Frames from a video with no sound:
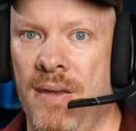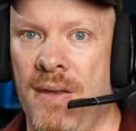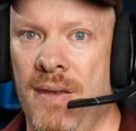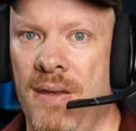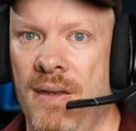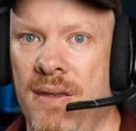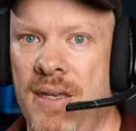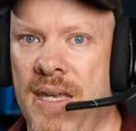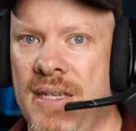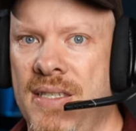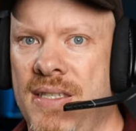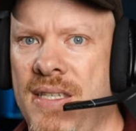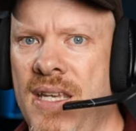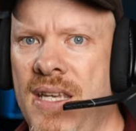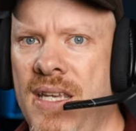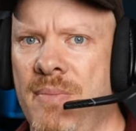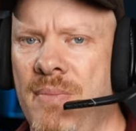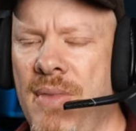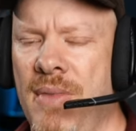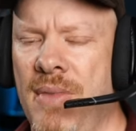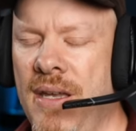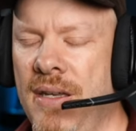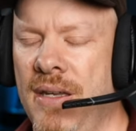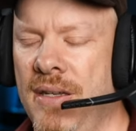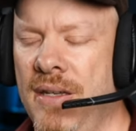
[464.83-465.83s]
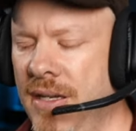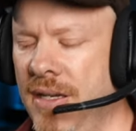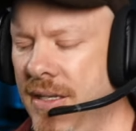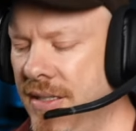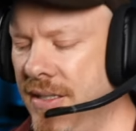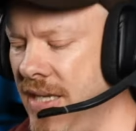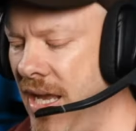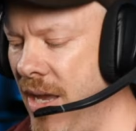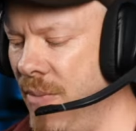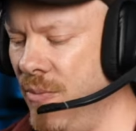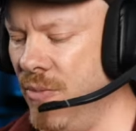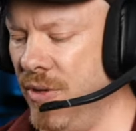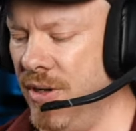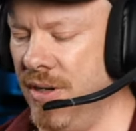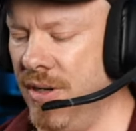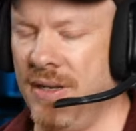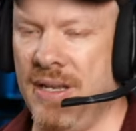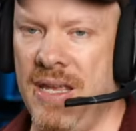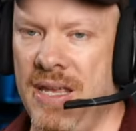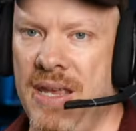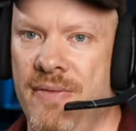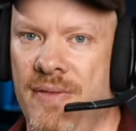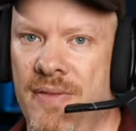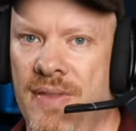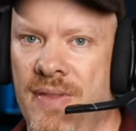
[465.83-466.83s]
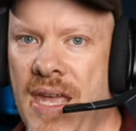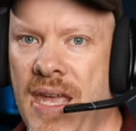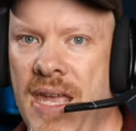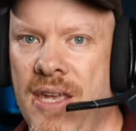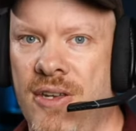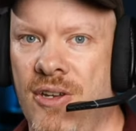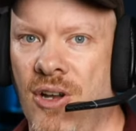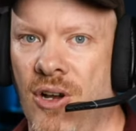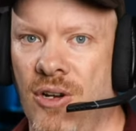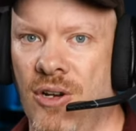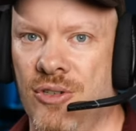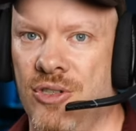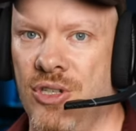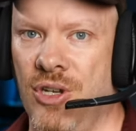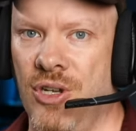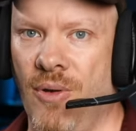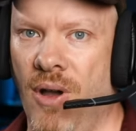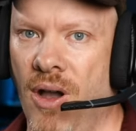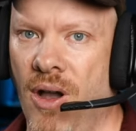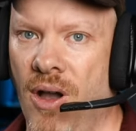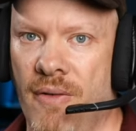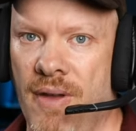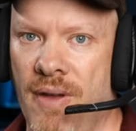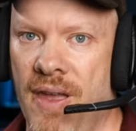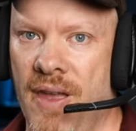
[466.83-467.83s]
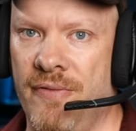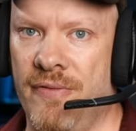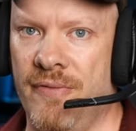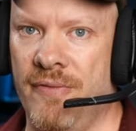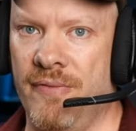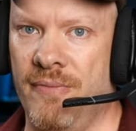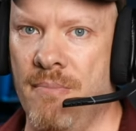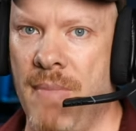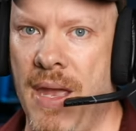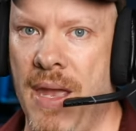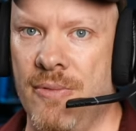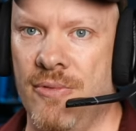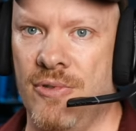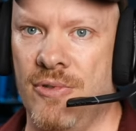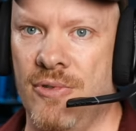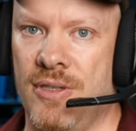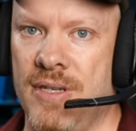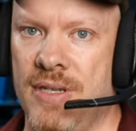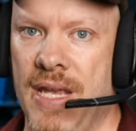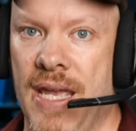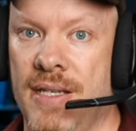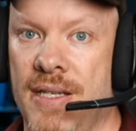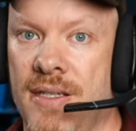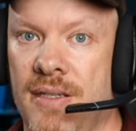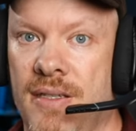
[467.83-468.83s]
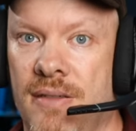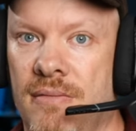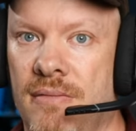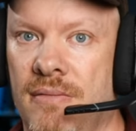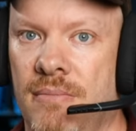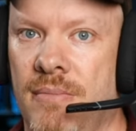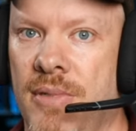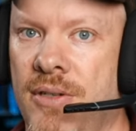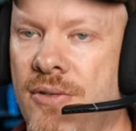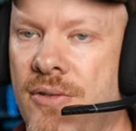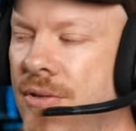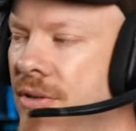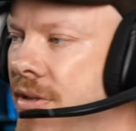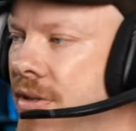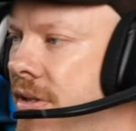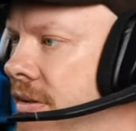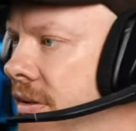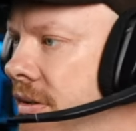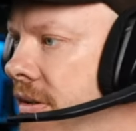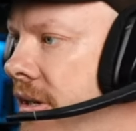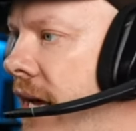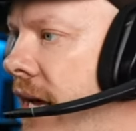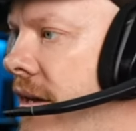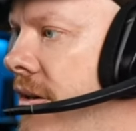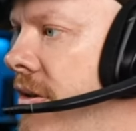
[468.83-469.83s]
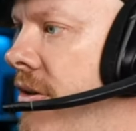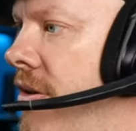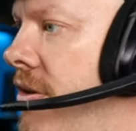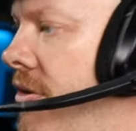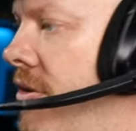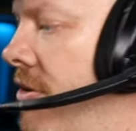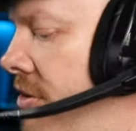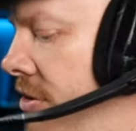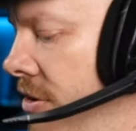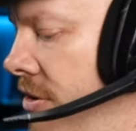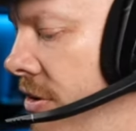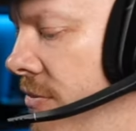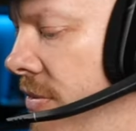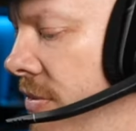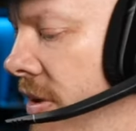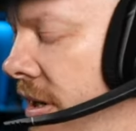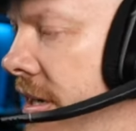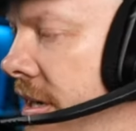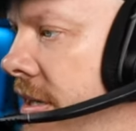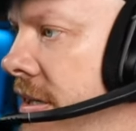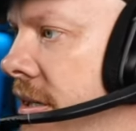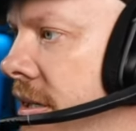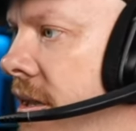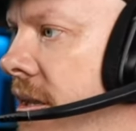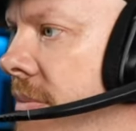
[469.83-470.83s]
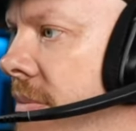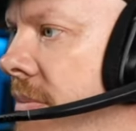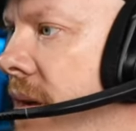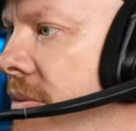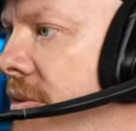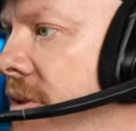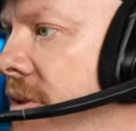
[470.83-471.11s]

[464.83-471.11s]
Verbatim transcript: yeah, Sigma, uh, Tamron, even they can't do RF mounts yet because Canon are just not releasing the mount